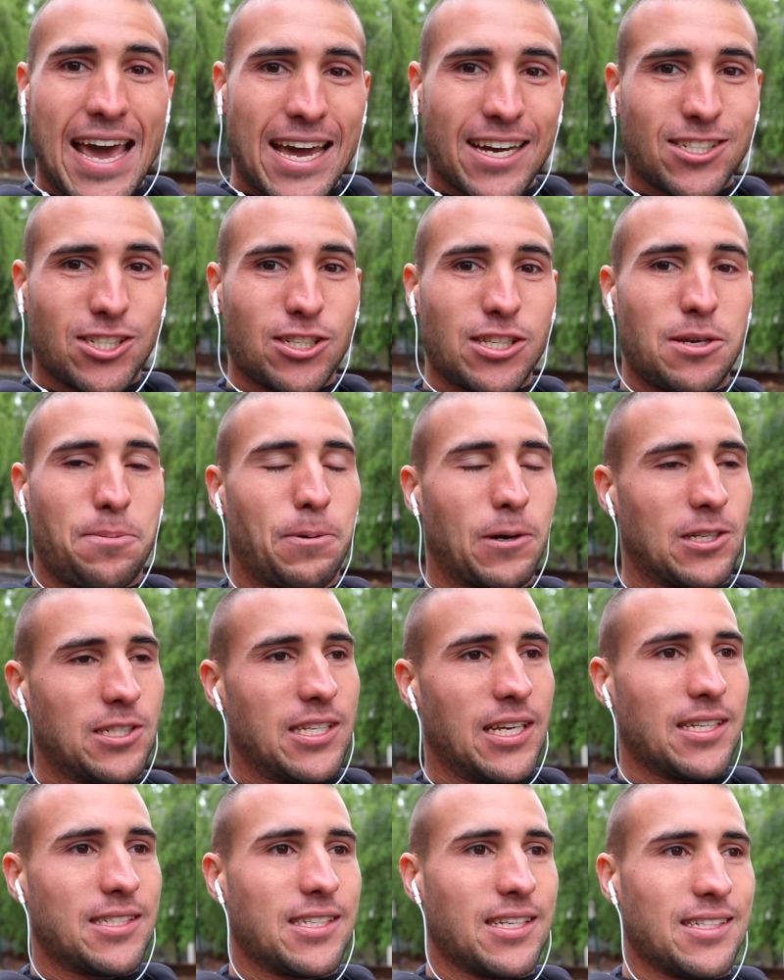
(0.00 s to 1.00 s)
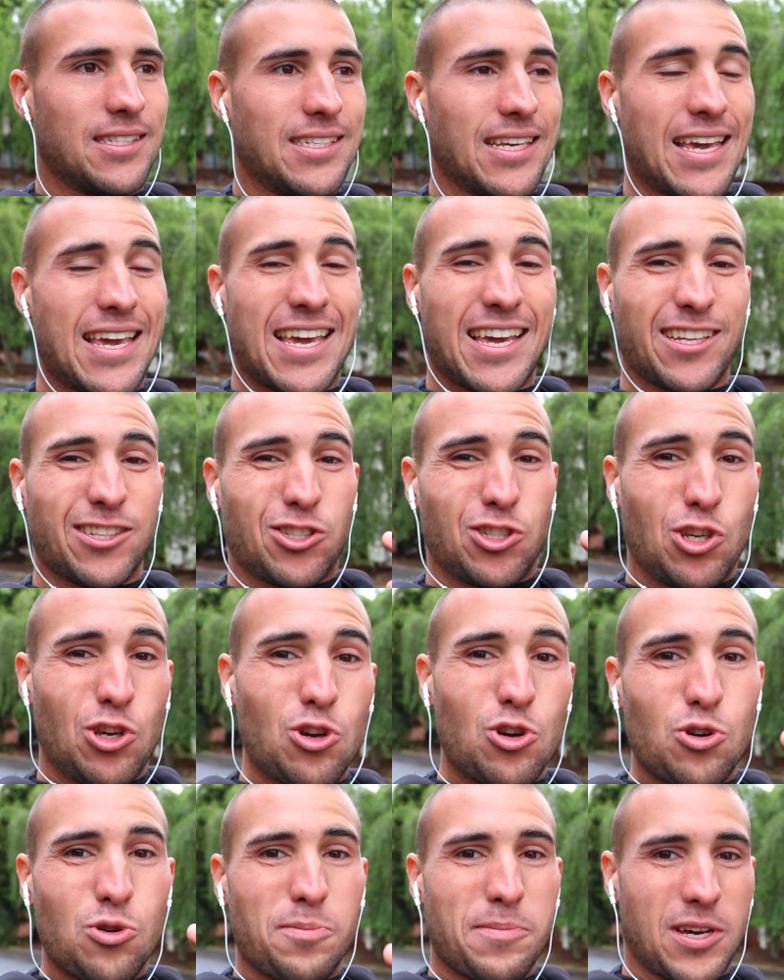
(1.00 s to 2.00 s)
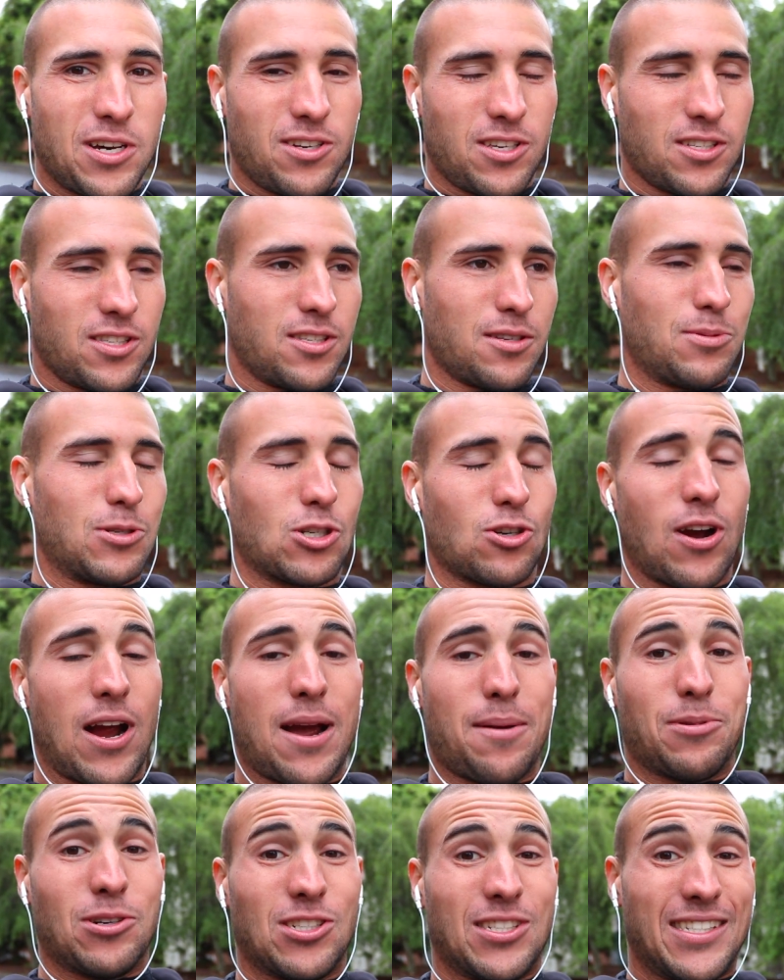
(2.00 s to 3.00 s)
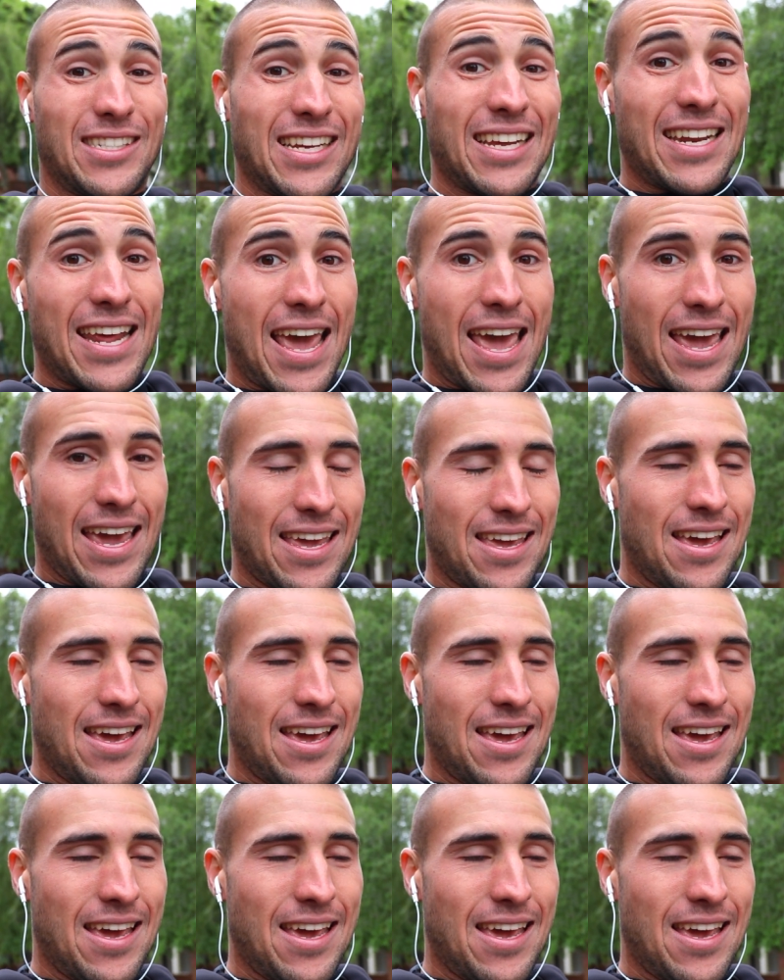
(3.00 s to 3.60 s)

actually predicted to hit 2 million subscribers today.